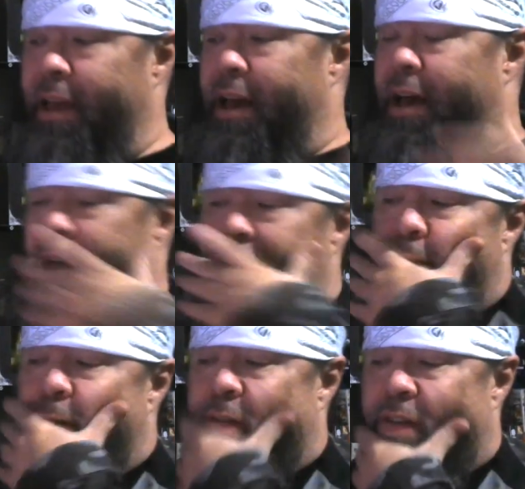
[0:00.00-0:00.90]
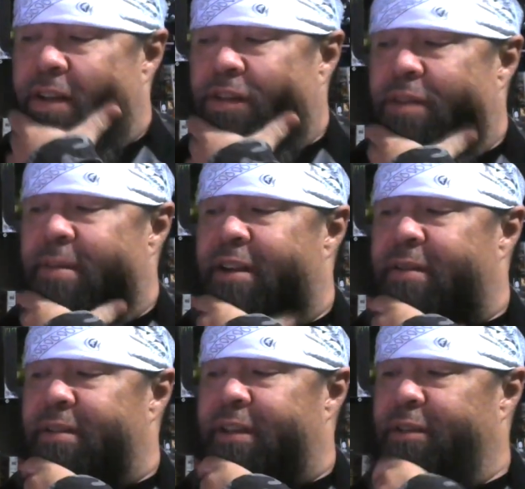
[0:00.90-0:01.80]
If it's streaming
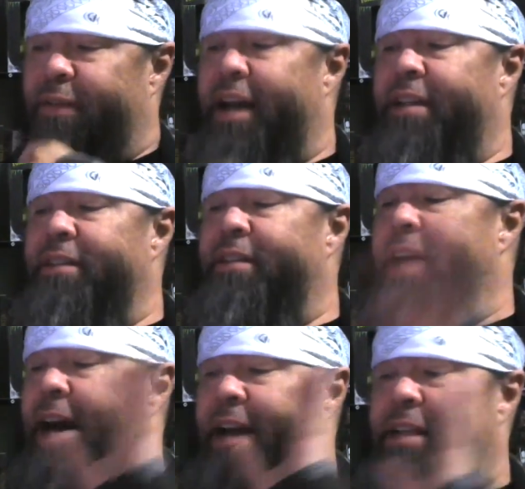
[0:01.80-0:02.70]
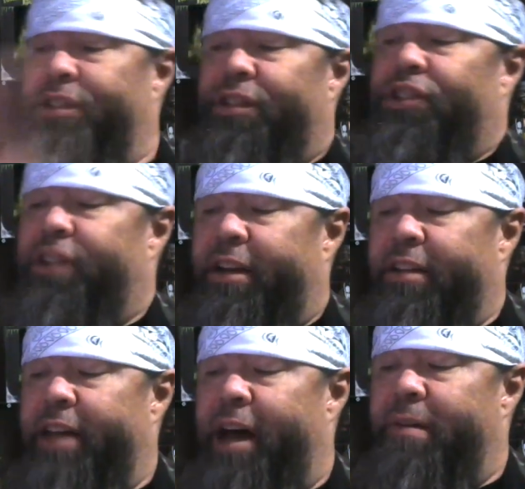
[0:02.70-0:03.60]
anywhere else, if you got Disney, I highly suggest checking
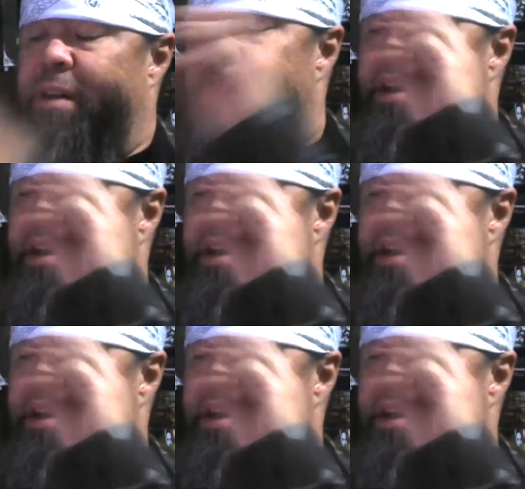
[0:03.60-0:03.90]
this out.